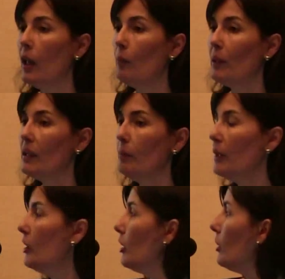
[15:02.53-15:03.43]
but the
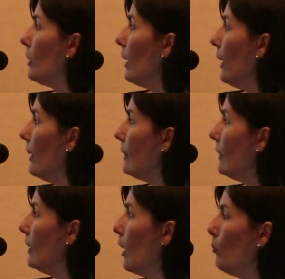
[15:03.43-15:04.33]
patient has
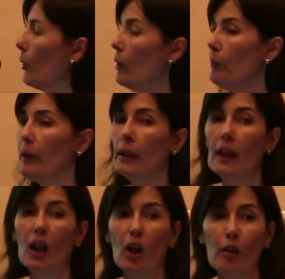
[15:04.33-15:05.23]
an hyperopia
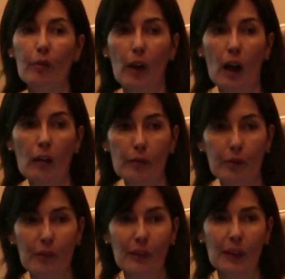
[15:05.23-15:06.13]
of
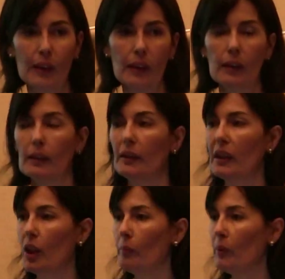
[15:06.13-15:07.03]
half
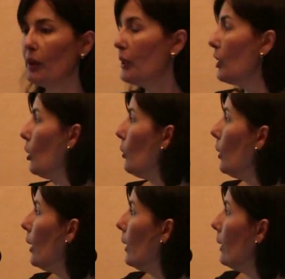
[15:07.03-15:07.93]
diopter, so
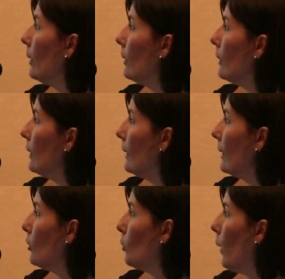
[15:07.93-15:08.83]

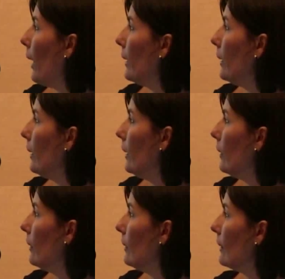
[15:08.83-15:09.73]
that's why
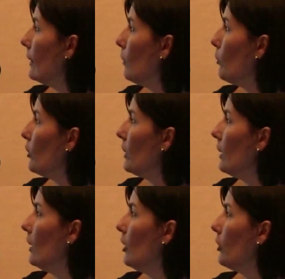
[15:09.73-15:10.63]
here the stimulus
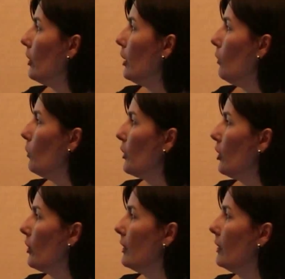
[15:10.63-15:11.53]
initially was
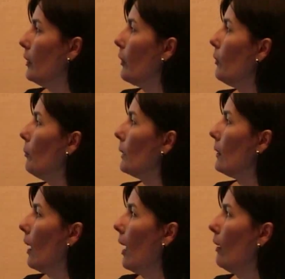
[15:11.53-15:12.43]
not 0,
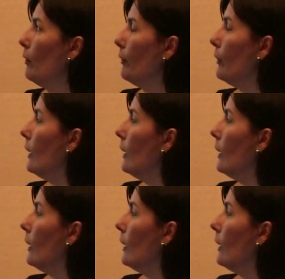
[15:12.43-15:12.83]
but half